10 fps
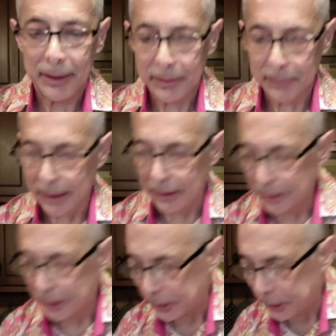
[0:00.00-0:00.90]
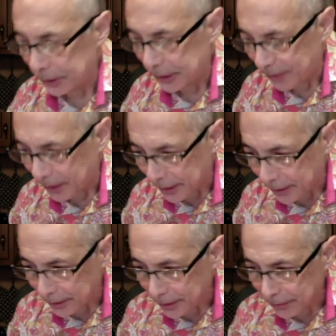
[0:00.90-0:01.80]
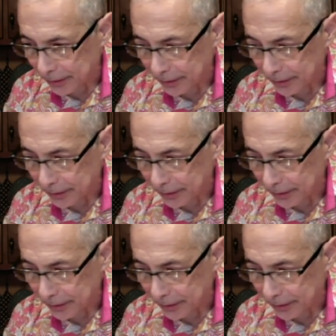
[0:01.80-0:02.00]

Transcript: without the juice falling all over.